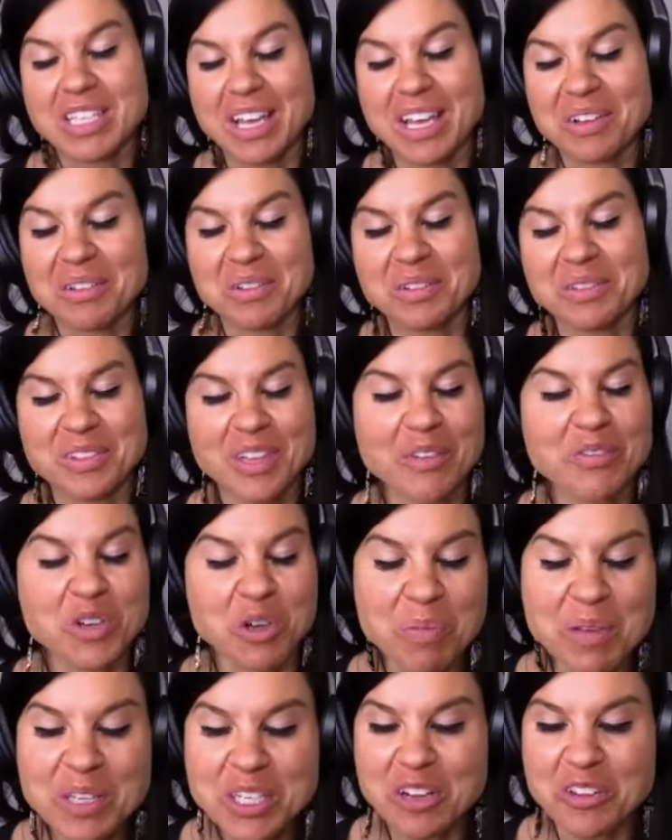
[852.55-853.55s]
I love your
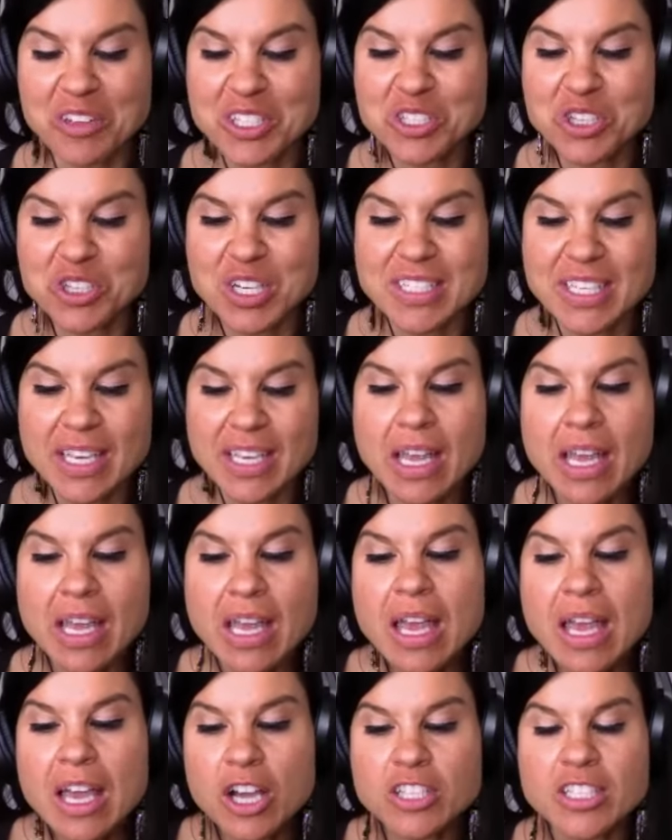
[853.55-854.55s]
opinion on this, Tracy,
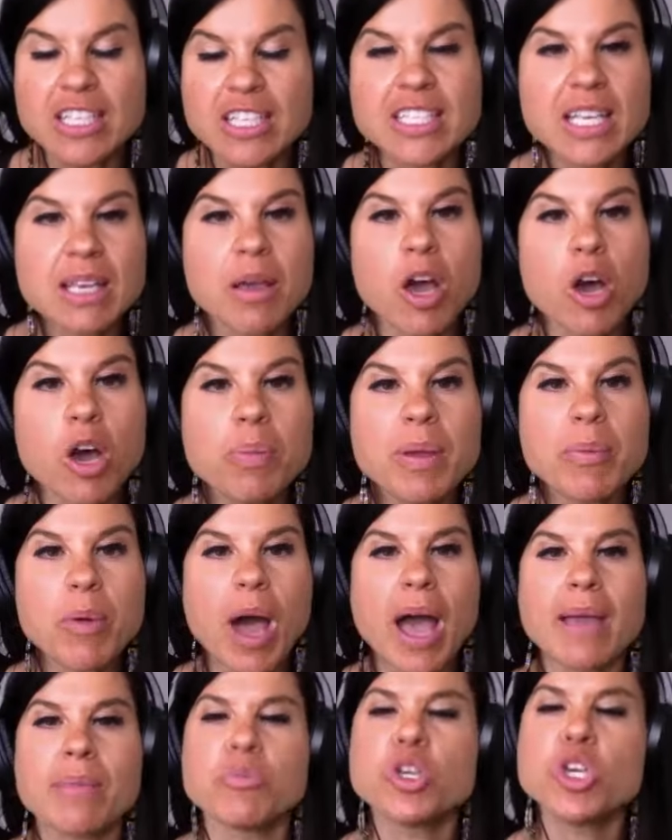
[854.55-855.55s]
because I see, oh, people,
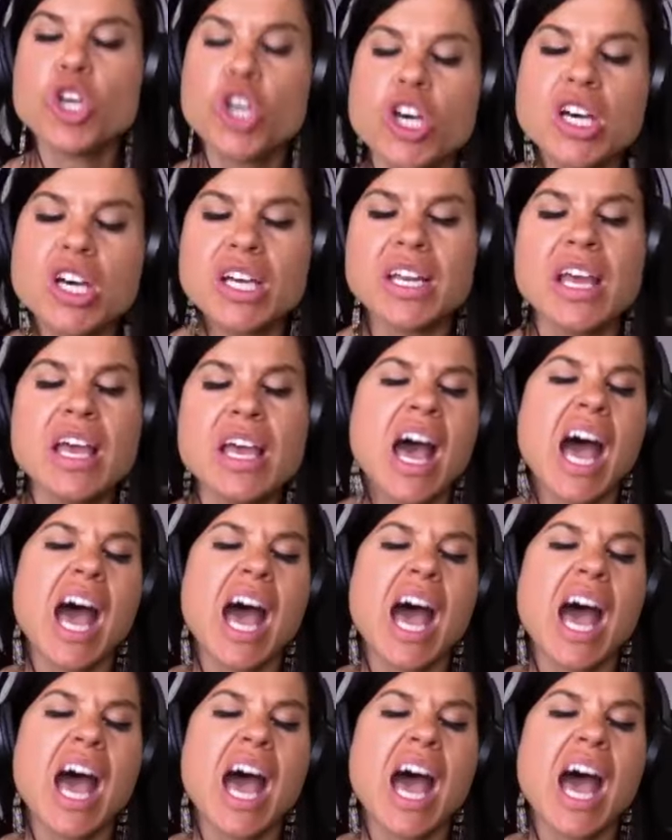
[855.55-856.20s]
I'm good,